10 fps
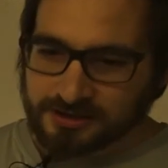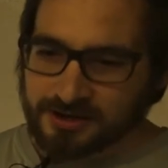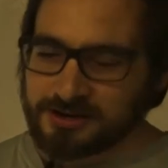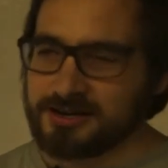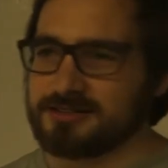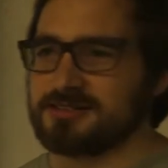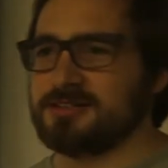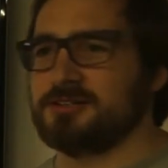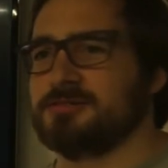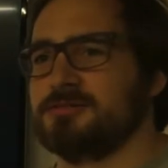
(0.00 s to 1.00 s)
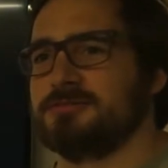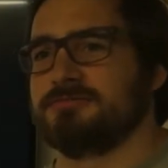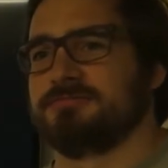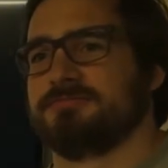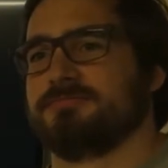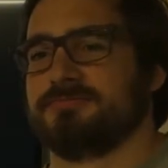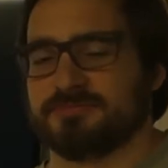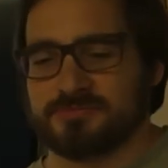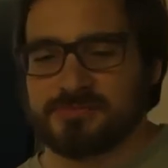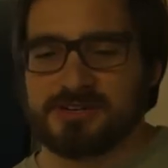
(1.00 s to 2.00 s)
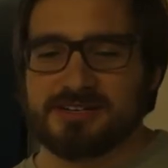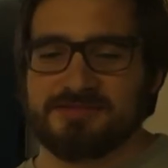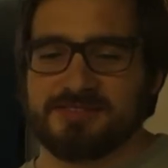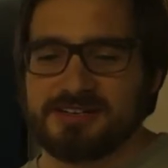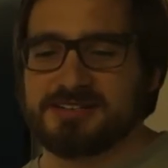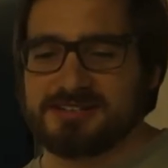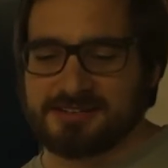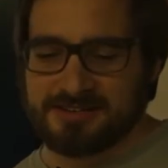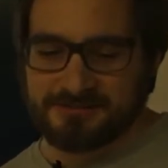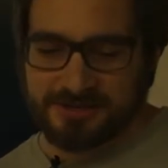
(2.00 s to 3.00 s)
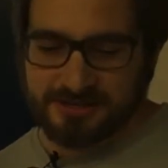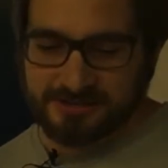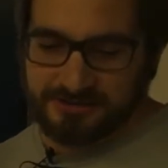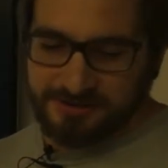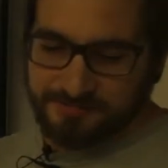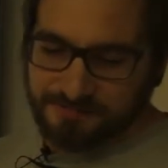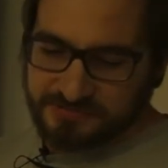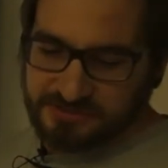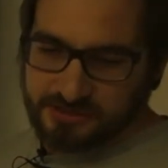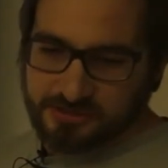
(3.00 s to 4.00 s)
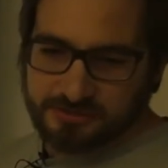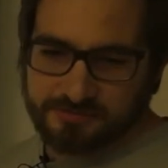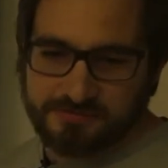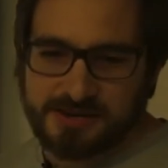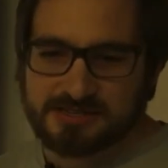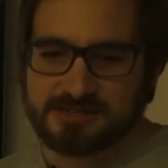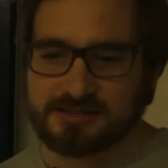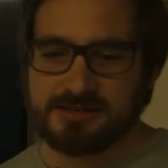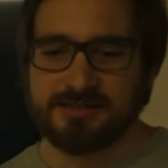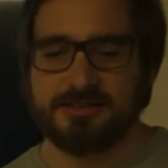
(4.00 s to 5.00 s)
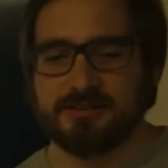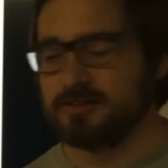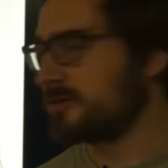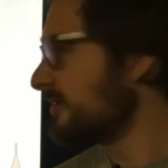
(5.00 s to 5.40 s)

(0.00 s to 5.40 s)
Alright, so what even is a Git worktree? So basically, you